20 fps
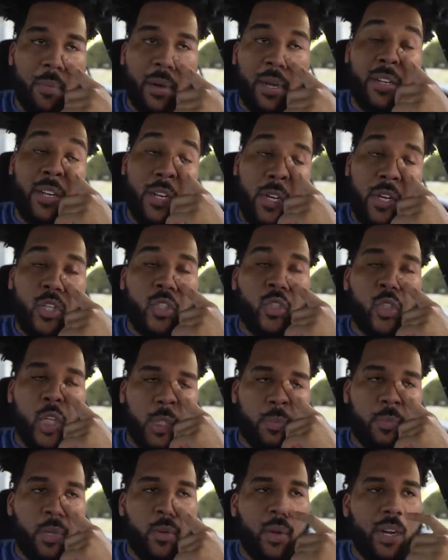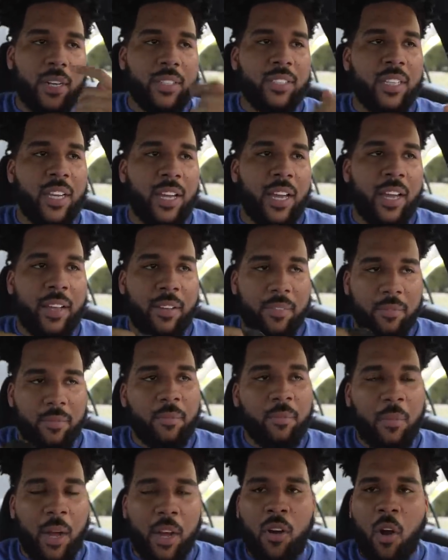but trust me when I say
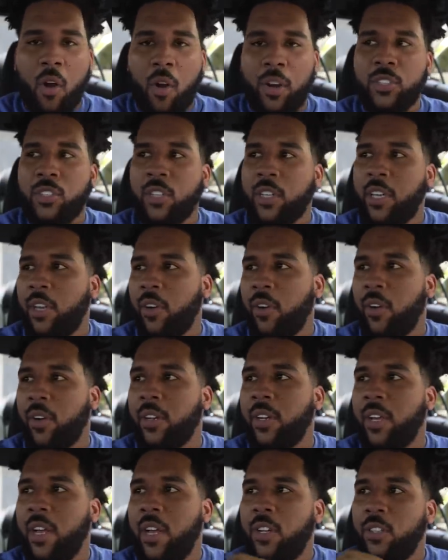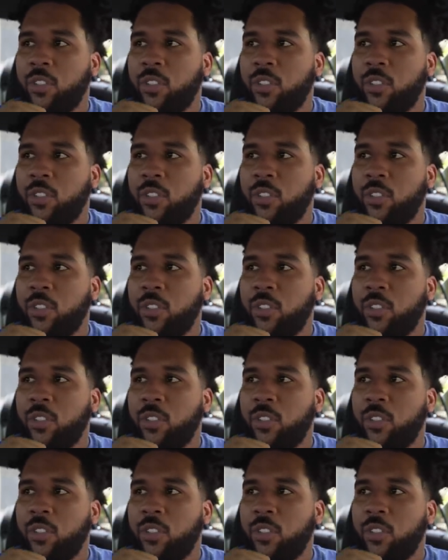my car is secured.